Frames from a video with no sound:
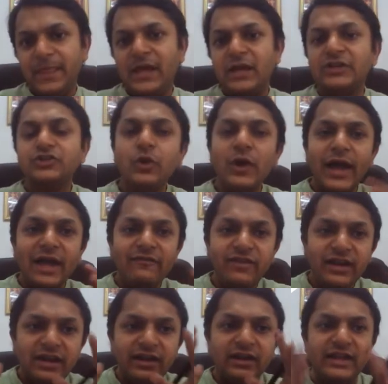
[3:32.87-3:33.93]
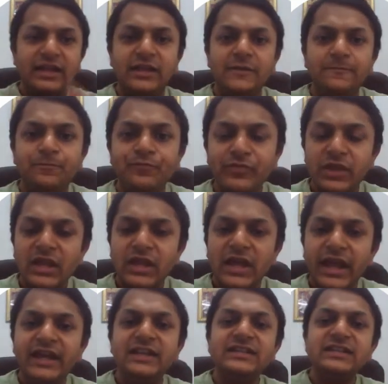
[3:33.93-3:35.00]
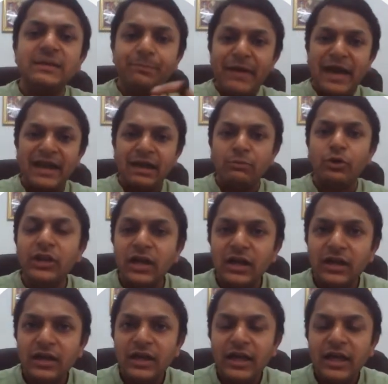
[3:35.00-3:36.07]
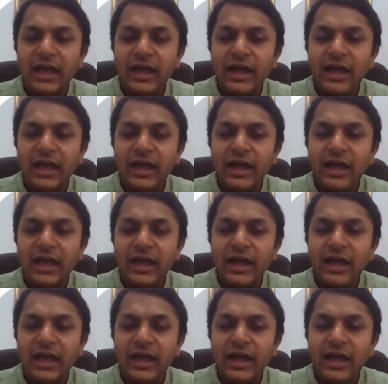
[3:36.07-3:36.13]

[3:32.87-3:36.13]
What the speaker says: So evidently it is a parabola